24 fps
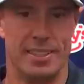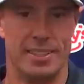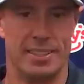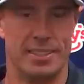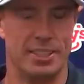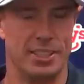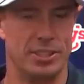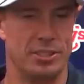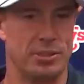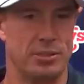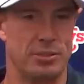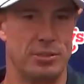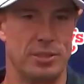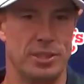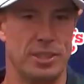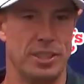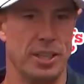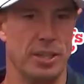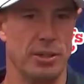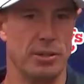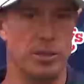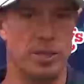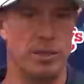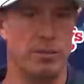just,
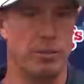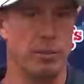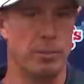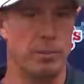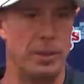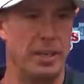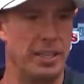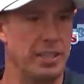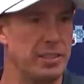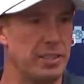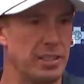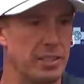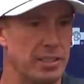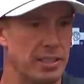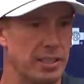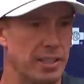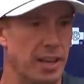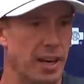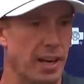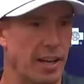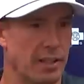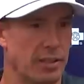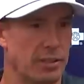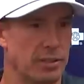you know, different pieces in
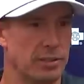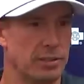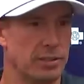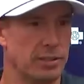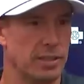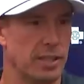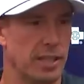the huddle.